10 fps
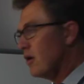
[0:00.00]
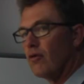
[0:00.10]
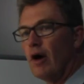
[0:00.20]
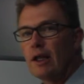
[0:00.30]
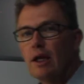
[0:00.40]

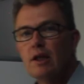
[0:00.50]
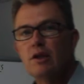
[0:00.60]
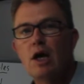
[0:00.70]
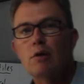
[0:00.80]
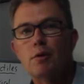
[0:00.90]
Right,
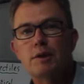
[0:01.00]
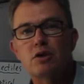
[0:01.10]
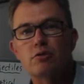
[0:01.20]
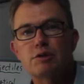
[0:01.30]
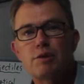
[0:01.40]
now what we
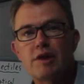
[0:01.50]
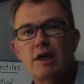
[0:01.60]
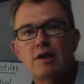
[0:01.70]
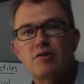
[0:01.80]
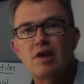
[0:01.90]
do is we
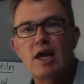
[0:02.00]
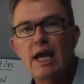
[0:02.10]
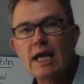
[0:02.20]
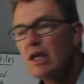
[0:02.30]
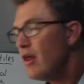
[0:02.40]
think, is there
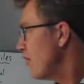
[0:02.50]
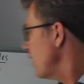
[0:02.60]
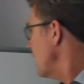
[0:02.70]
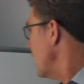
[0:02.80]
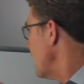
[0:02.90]

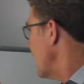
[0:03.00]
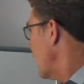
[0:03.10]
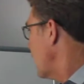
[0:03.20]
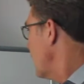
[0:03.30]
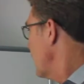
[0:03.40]
anything
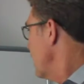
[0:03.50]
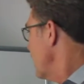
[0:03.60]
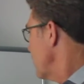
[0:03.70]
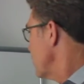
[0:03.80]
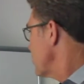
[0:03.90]
here
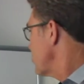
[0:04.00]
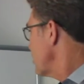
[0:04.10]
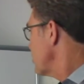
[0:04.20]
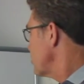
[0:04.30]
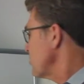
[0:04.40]
in this
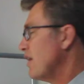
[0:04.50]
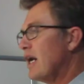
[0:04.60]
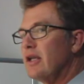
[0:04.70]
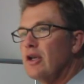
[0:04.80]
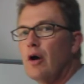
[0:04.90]
list of
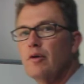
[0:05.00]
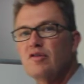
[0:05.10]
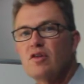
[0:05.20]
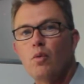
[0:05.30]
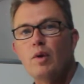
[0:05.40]

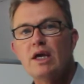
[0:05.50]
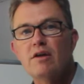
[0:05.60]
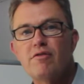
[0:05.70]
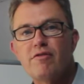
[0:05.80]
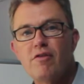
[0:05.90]
unknowns that we
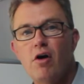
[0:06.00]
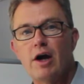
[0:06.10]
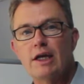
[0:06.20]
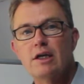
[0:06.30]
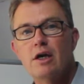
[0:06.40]
can
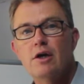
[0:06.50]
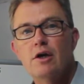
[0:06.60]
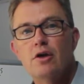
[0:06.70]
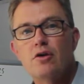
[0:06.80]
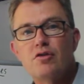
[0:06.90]
find
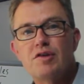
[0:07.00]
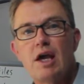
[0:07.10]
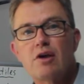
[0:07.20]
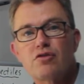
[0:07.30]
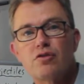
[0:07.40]

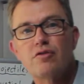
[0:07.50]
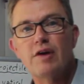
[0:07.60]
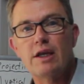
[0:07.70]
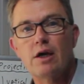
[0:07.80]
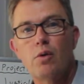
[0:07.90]
using our
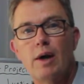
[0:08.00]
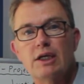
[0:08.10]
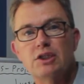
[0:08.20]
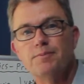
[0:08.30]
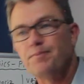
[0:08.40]
SUVAT
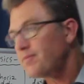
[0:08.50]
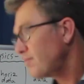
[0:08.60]
equation?